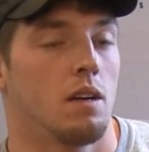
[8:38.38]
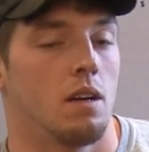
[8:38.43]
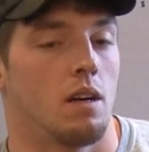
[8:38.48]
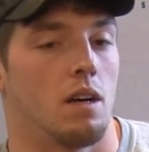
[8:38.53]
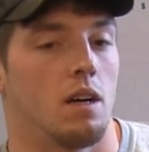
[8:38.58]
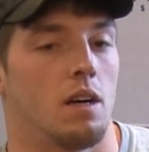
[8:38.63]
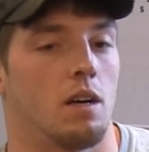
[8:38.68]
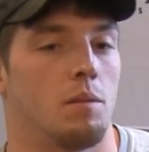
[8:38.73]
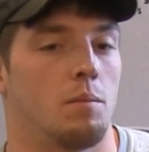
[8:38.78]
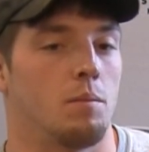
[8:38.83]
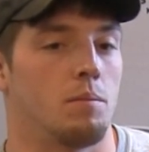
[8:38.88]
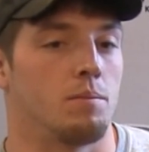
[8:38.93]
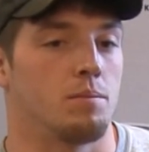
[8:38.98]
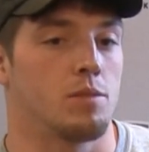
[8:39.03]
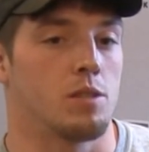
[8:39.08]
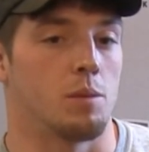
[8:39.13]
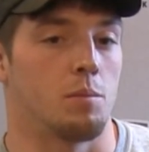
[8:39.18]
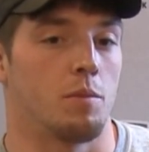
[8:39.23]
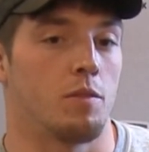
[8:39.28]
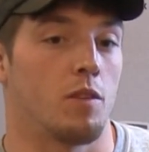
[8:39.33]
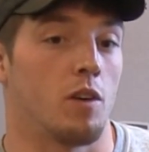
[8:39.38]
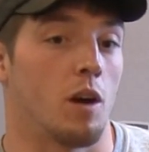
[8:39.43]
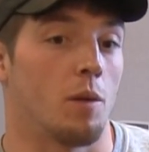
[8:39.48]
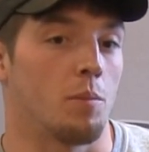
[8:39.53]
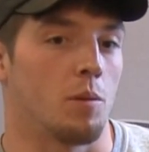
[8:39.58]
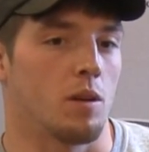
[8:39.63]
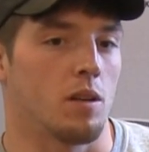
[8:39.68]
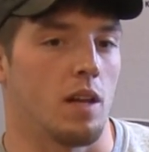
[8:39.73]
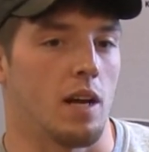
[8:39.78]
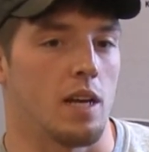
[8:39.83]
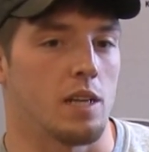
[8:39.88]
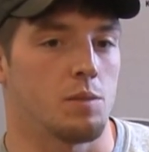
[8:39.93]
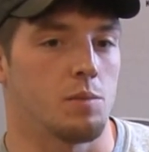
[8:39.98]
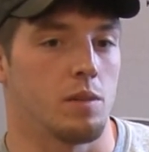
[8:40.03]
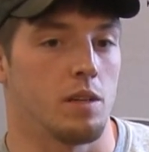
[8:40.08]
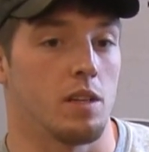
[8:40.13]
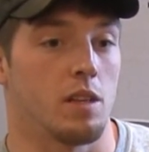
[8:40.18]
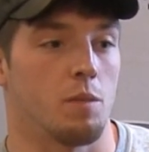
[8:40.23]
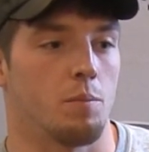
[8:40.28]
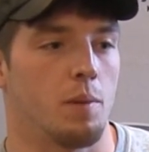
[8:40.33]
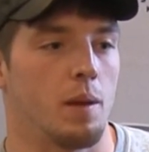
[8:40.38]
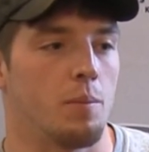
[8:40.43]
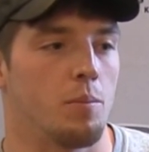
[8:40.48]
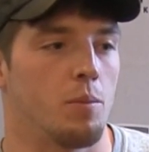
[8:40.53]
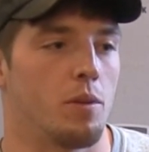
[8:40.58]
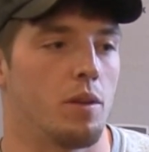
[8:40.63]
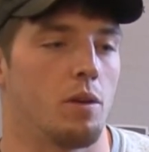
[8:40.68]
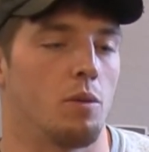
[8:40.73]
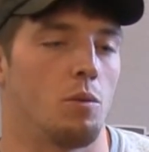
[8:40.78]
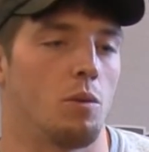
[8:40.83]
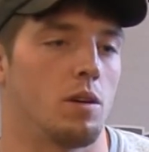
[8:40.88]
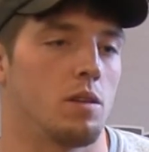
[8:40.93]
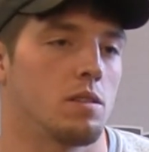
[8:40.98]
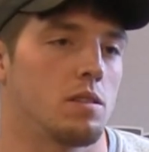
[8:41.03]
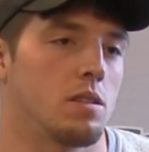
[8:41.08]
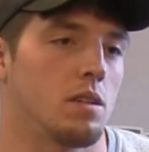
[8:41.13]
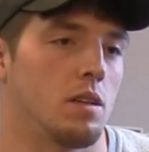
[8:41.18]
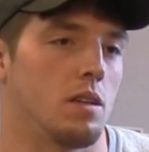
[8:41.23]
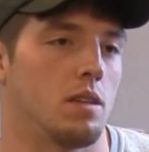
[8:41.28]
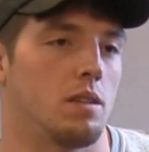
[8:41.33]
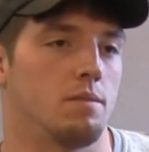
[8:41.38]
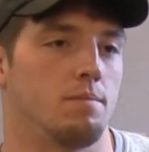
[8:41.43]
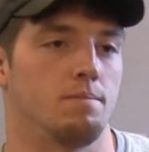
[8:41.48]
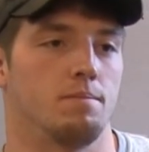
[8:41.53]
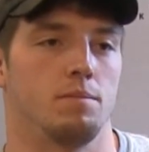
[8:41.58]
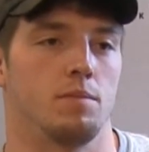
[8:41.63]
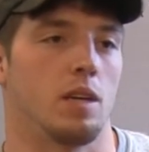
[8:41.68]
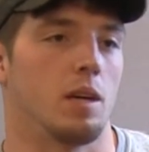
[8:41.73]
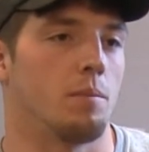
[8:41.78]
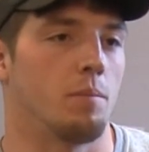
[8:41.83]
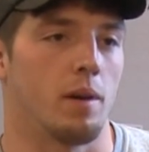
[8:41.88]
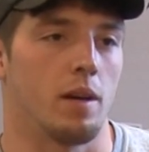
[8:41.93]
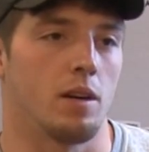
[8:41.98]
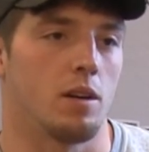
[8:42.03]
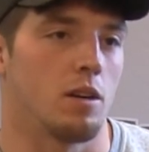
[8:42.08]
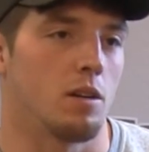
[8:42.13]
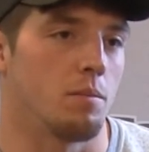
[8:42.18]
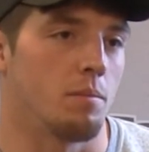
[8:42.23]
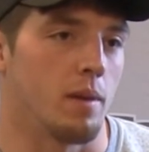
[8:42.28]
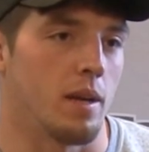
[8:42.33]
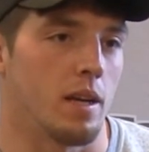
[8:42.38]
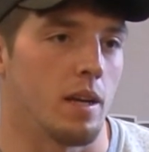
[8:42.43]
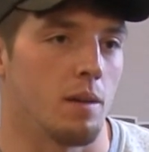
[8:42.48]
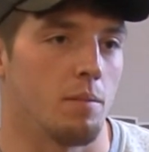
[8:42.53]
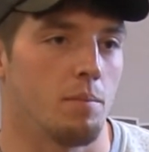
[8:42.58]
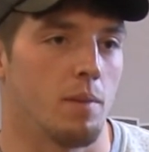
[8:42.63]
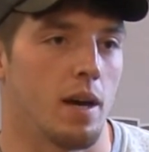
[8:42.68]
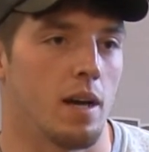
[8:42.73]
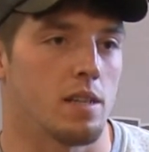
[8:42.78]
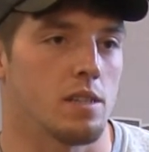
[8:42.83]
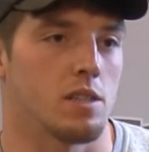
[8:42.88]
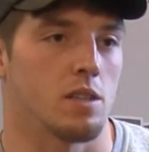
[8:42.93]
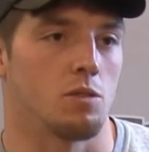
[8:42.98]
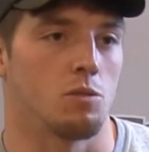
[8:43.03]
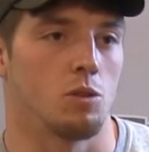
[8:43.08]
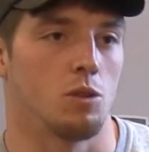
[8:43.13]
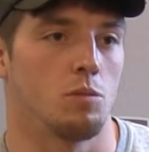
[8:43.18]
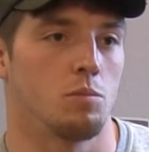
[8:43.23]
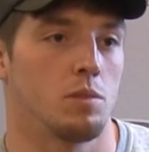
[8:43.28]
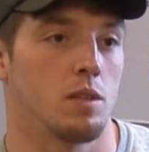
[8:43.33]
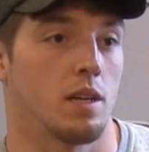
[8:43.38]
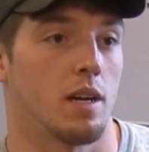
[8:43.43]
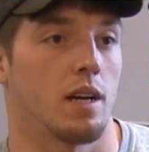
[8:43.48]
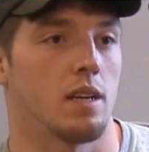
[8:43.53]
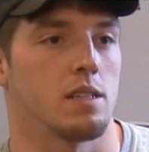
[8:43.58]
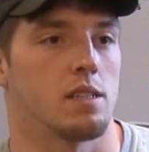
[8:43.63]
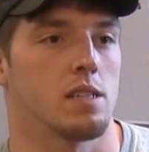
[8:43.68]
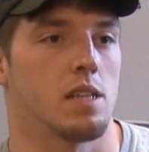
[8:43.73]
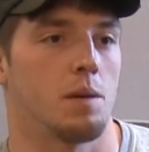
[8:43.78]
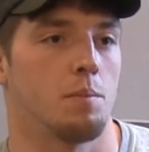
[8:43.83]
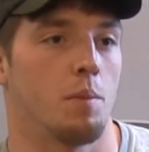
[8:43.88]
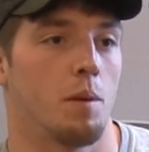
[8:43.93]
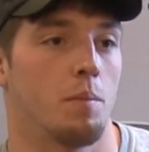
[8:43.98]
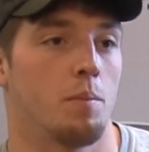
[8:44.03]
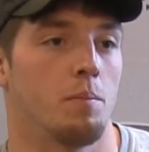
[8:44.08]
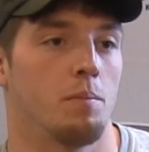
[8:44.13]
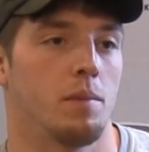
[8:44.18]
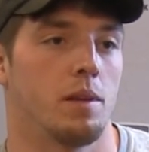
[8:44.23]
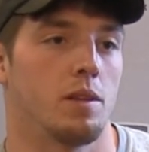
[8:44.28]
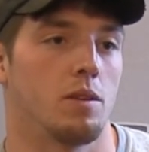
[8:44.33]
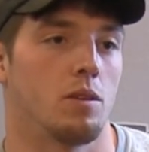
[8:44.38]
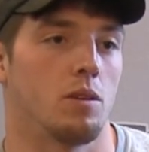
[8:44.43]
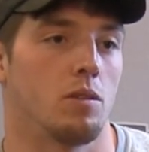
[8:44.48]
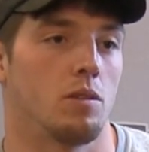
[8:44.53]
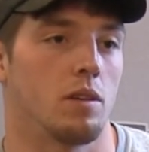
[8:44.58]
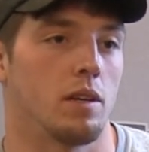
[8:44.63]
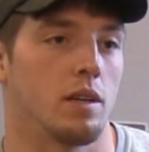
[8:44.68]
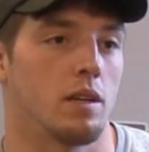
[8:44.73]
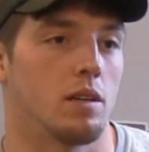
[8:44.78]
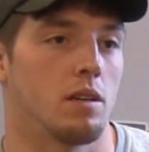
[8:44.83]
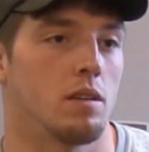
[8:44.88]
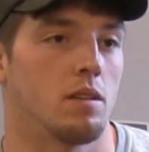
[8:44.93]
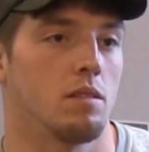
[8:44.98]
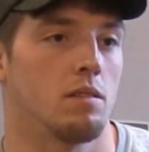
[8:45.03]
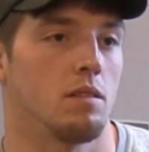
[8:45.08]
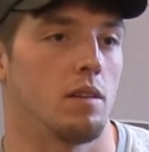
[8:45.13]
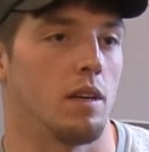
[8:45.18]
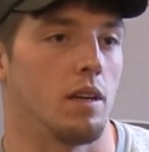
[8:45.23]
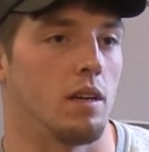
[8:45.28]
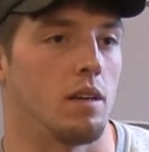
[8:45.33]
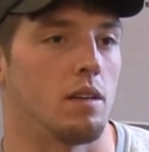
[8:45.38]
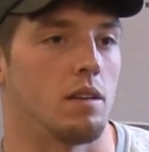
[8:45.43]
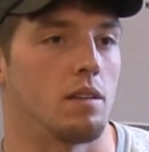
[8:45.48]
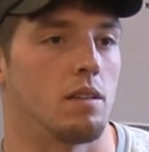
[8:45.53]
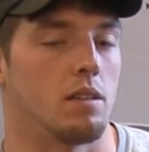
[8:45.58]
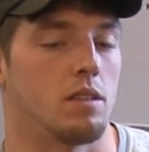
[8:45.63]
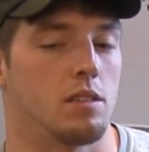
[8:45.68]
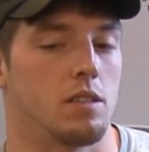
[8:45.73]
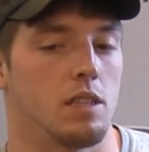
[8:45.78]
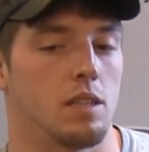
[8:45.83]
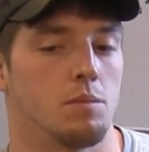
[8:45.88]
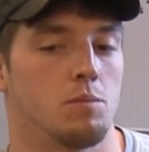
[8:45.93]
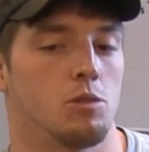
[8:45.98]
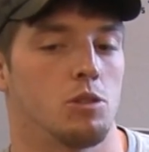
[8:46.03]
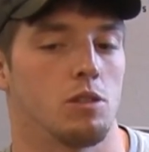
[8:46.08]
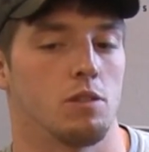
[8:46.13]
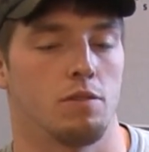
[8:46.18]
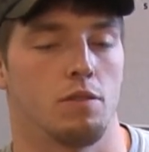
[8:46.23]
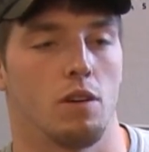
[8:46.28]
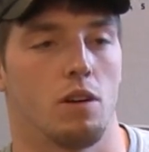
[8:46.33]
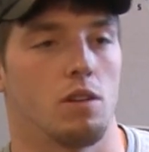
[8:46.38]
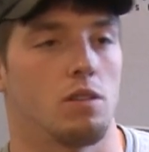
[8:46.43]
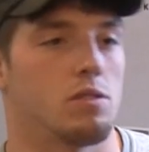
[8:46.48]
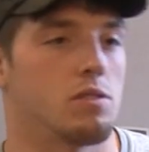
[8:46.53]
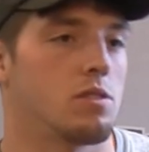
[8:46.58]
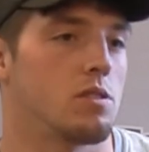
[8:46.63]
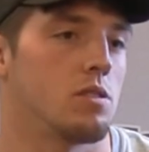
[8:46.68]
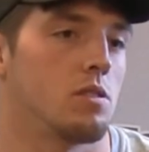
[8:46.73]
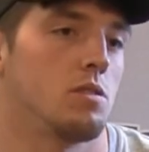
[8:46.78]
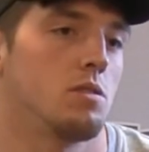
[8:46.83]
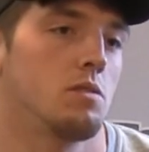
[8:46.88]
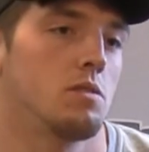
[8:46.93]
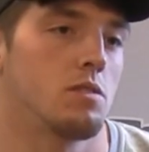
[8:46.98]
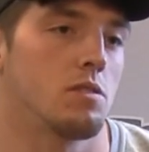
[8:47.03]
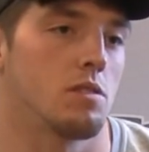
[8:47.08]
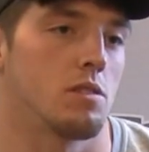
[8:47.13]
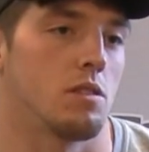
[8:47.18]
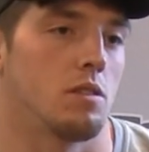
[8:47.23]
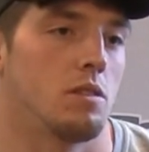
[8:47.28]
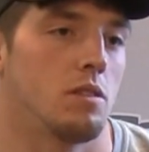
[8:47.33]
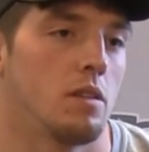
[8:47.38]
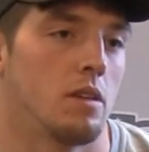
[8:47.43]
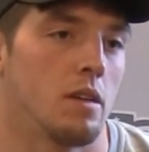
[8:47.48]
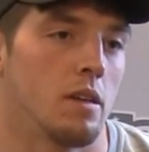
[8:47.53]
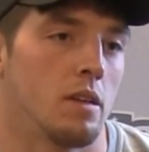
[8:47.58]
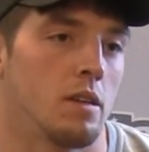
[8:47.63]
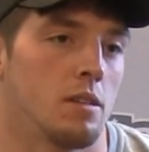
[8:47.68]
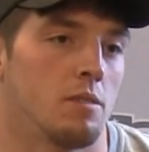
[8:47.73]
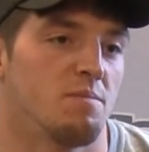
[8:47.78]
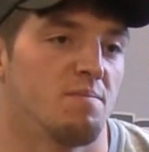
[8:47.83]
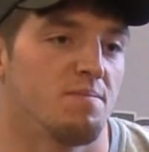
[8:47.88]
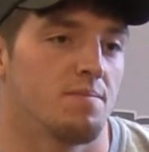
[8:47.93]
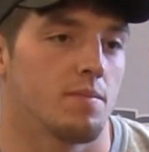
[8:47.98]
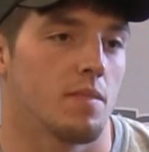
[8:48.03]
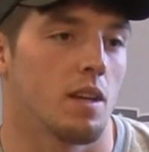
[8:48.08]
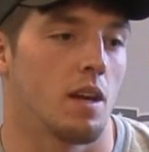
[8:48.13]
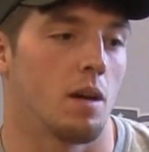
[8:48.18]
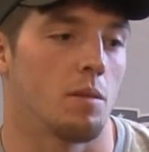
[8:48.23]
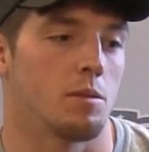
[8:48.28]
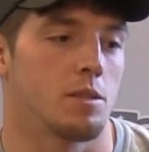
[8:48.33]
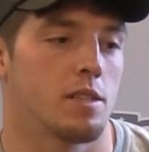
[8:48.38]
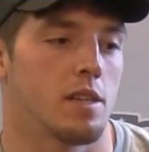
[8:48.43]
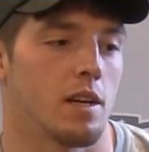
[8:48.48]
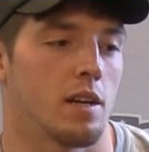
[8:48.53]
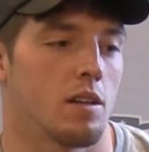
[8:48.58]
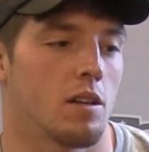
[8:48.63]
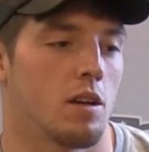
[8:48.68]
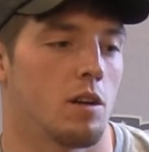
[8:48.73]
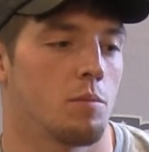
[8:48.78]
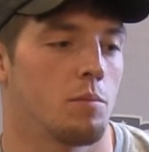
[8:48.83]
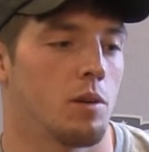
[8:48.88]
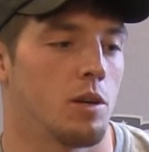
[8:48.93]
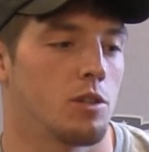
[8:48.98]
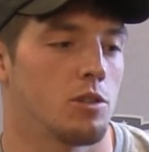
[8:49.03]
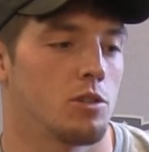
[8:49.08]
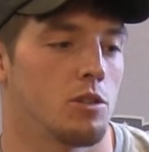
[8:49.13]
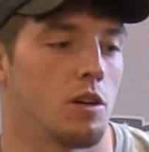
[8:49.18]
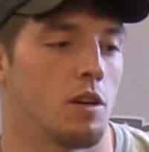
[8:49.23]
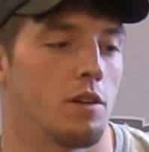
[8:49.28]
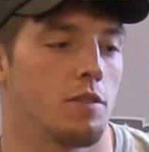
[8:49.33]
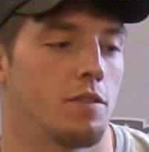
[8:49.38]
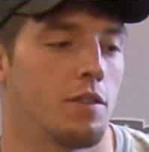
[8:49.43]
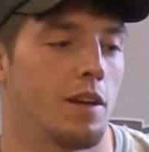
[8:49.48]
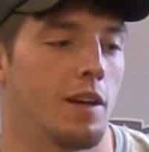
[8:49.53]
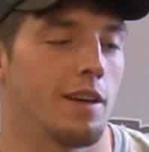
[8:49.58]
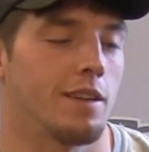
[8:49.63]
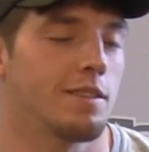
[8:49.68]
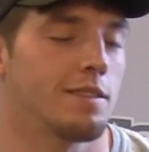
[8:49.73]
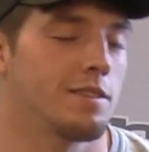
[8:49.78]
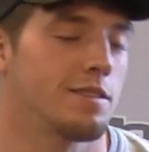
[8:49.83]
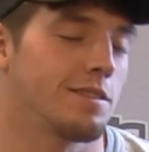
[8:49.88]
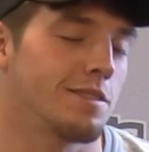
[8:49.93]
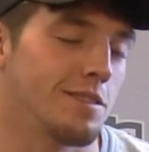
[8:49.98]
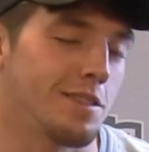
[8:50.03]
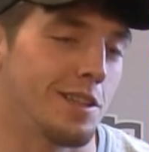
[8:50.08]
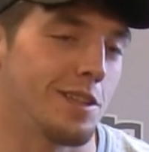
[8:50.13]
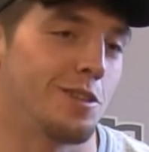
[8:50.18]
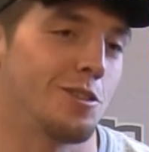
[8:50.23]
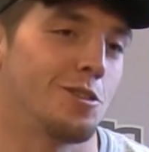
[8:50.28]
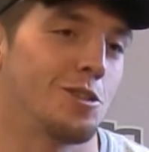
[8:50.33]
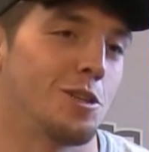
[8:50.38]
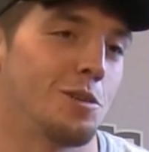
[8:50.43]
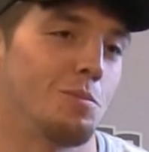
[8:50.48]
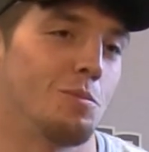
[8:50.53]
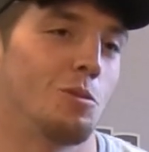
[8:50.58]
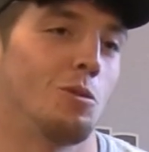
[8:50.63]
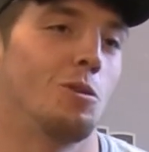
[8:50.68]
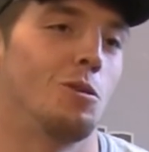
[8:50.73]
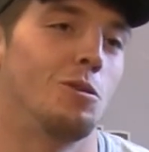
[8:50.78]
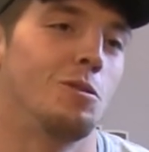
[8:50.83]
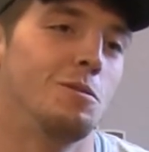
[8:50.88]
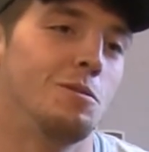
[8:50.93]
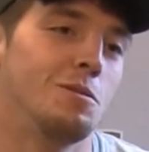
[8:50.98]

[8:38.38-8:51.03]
Um, some of our upperclassmen and the people that want to get better and make impacts in the room to kind of step up and be their own leader, and the team should follow suit. So. Um, it's taken a lot of pressure off that leadership role.